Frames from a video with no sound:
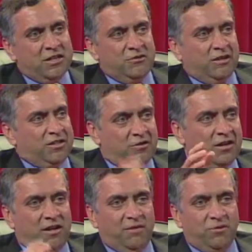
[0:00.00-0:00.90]
So I said,
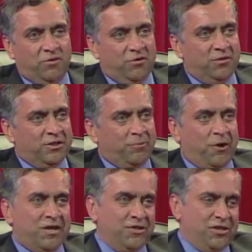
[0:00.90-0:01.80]
okay, I'm going to do this
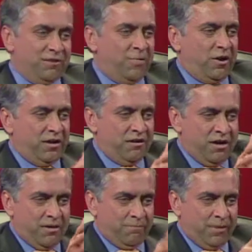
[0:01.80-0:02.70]
project. I bought a
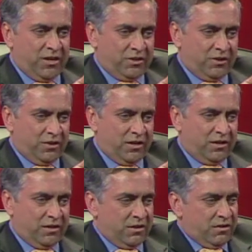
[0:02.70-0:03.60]

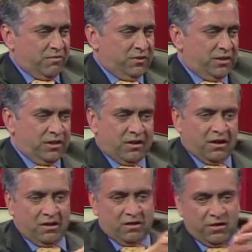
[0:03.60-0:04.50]
Panasonic
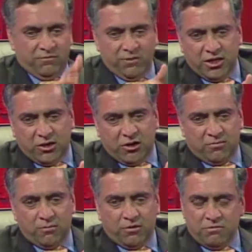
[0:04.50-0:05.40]
VCR DVD
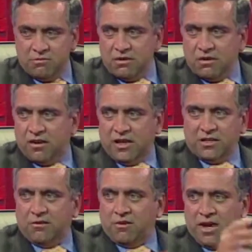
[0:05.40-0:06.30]
combo, and I
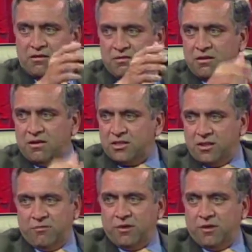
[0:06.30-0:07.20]
said, okay, let's
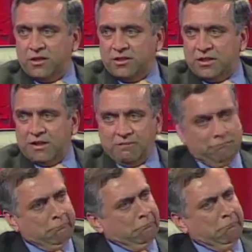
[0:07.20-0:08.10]
convert all this stuff.
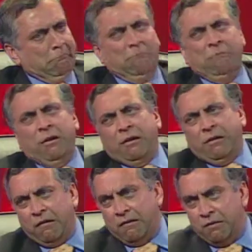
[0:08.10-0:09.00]
Very
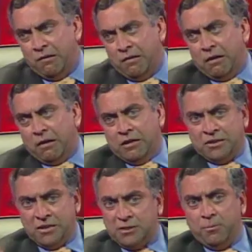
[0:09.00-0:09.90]
hard.
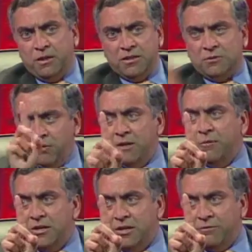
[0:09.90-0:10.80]
6 months, only
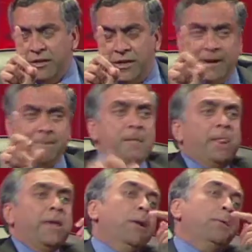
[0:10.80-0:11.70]
1 DVD.
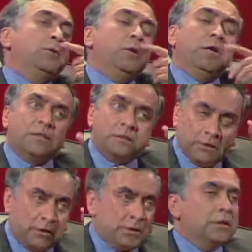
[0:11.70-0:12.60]
So
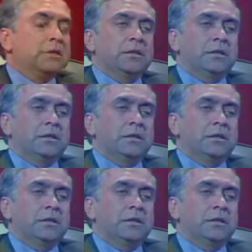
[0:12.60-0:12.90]
it's